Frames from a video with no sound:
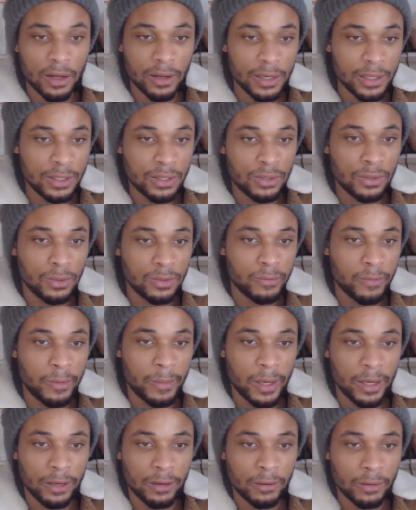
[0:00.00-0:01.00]
I need to talk to
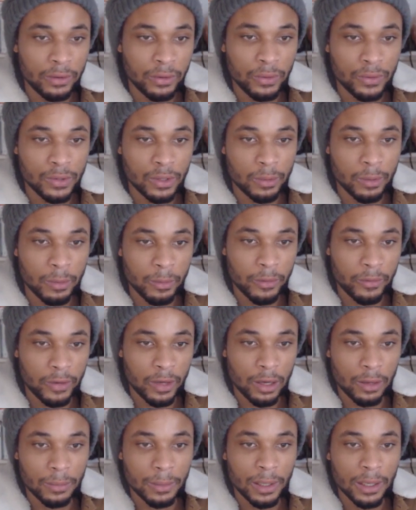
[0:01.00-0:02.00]
my mate who's going to be
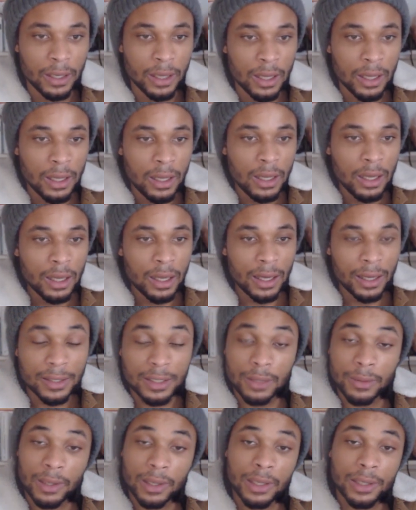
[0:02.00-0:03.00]
moving out on me
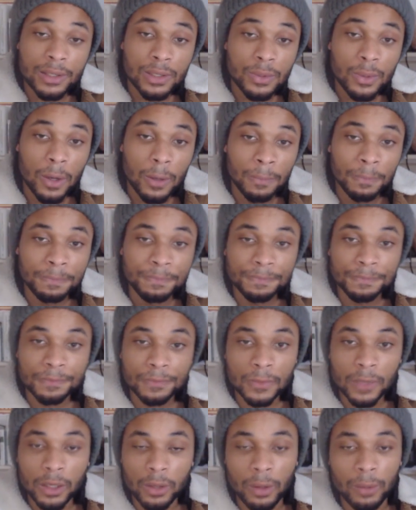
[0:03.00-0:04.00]
and see what he thinks as well.
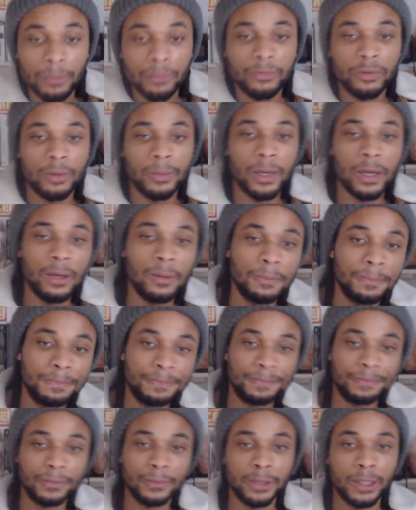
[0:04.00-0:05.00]
Anyway, free man out,
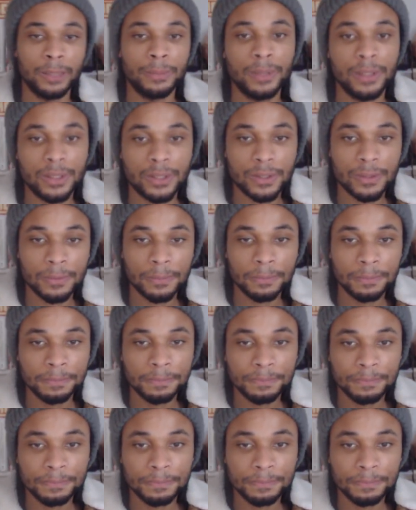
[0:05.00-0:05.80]
and peace.